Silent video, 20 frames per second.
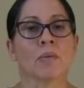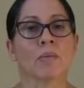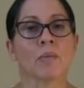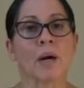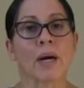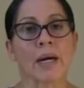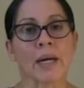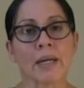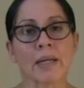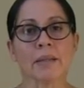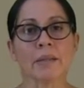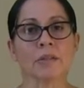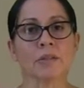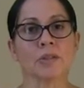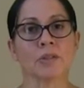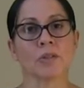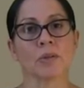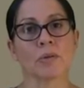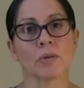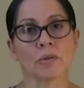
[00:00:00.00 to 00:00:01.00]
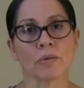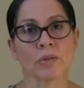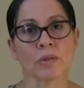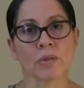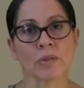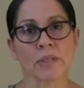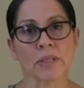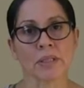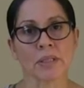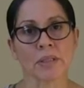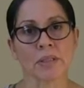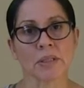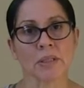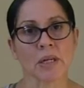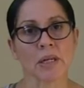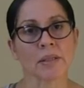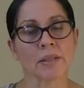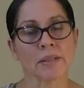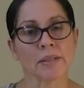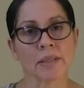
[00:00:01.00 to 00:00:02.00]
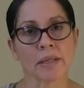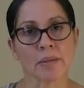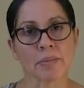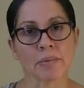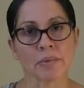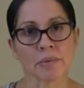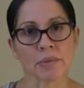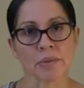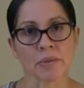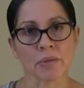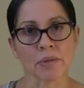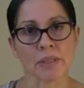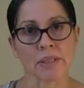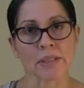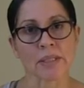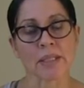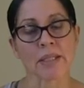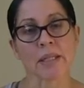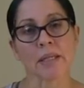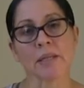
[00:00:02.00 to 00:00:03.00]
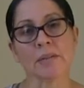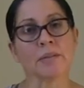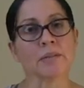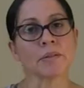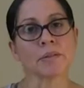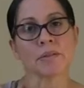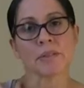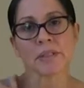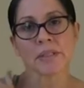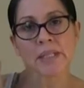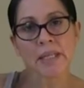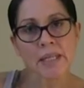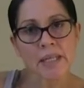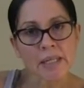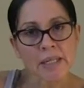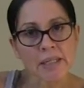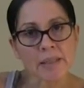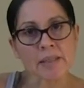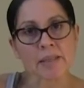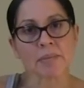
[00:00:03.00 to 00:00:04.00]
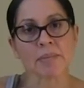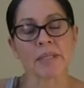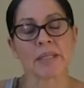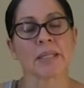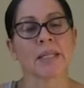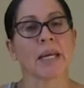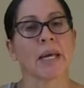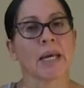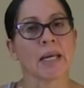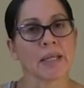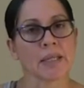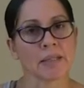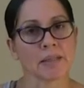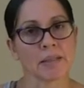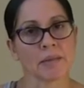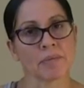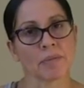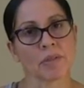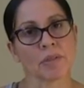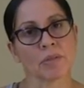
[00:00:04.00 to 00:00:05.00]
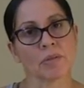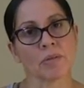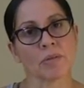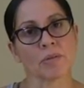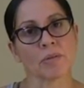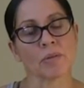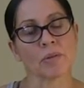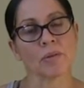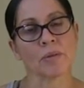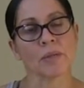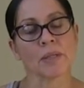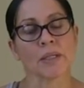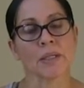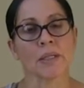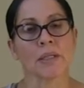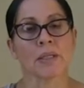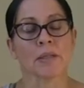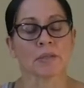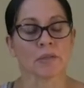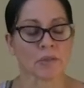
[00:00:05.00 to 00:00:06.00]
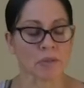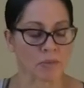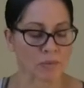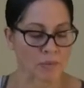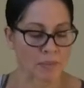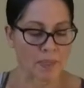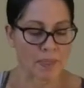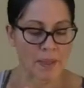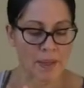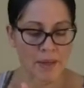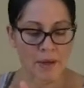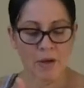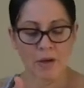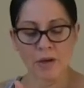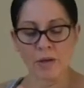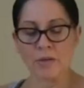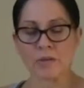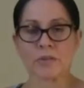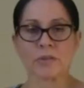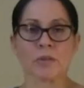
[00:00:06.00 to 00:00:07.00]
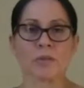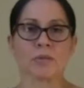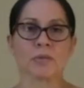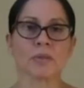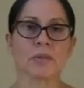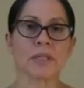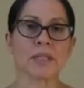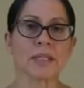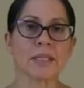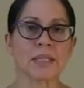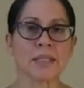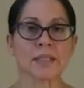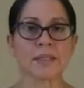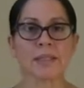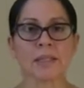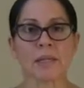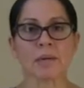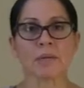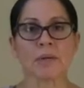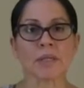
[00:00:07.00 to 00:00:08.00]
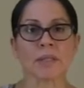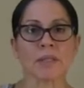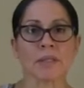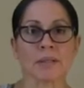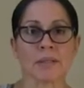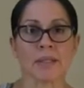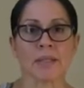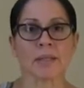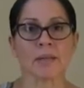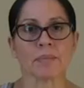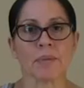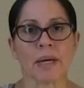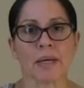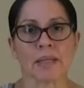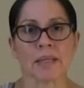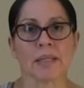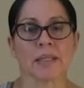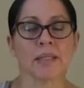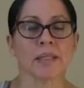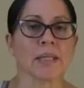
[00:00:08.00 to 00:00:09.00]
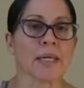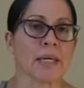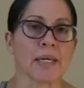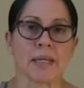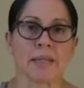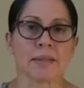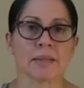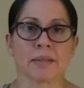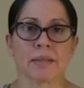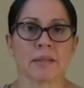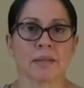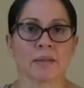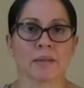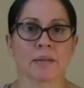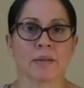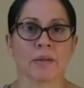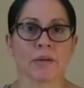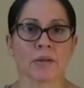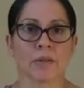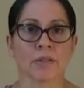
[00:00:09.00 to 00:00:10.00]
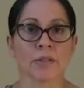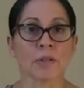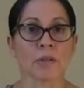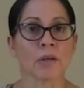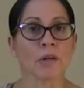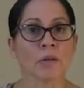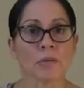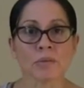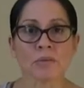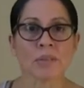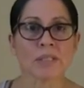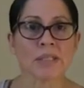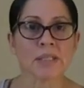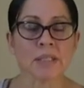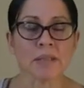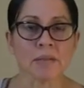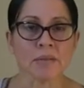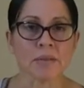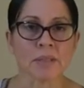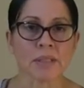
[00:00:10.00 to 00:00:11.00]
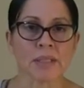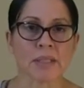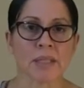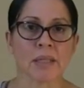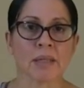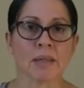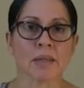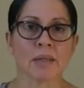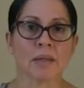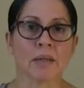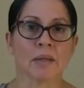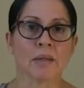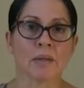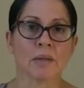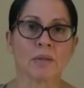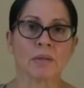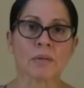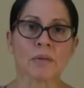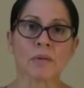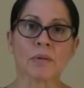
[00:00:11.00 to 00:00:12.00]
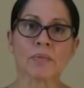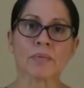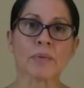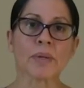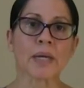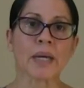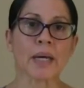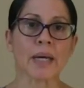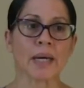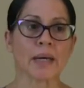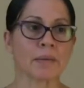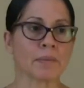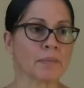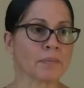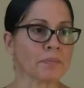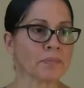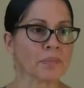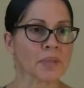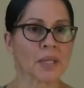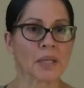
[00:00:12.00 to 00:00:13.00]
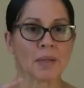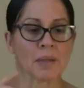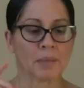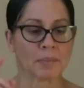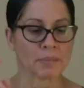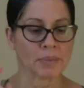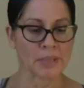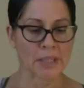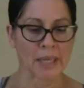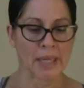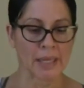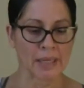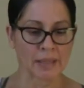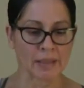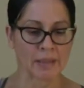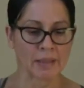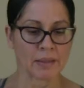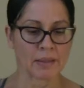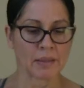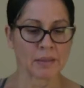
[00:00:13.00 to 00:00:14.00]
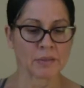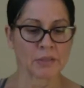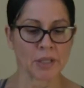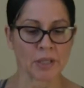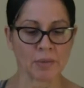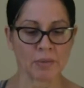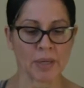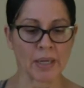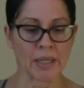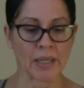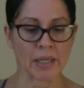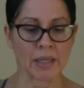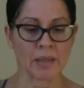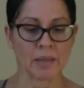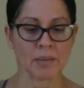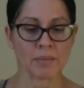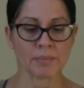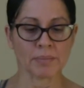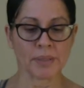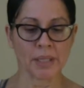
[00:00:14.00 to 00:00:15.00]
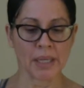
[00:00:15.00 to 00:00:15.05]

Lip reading: why the shoulder is such an unstable joint and understand the mechanics of the shoulder. So also, the things that I want you to think about in class are your own sequencing. So if we had plank, chaturanga,